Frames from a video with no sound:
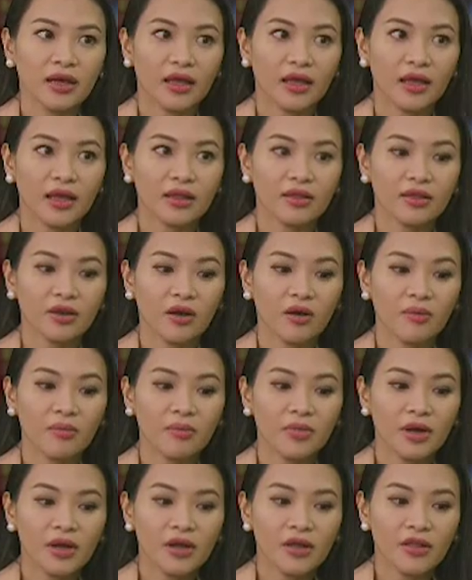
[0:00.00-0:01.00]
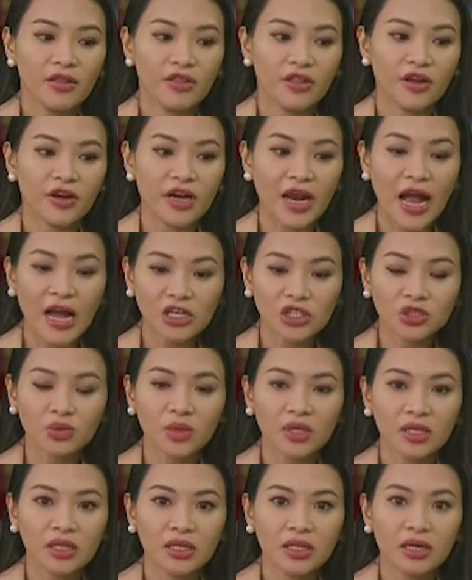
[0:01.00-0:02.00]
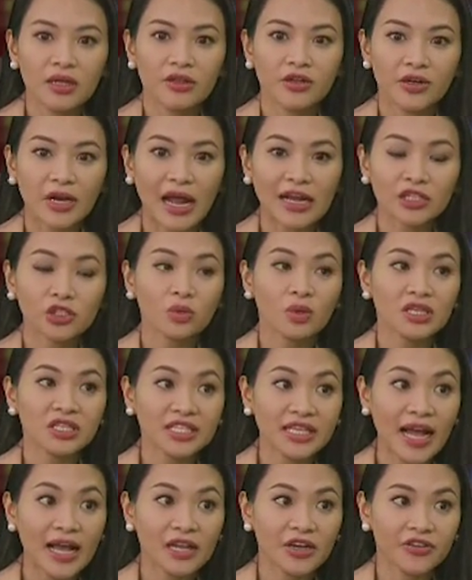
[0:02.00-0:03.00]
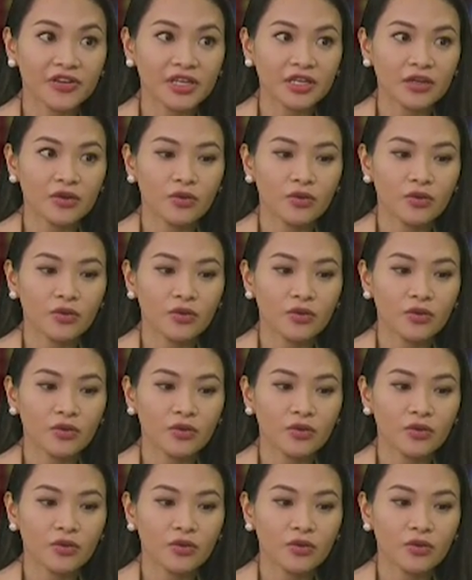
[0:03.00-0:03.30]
and their actual salary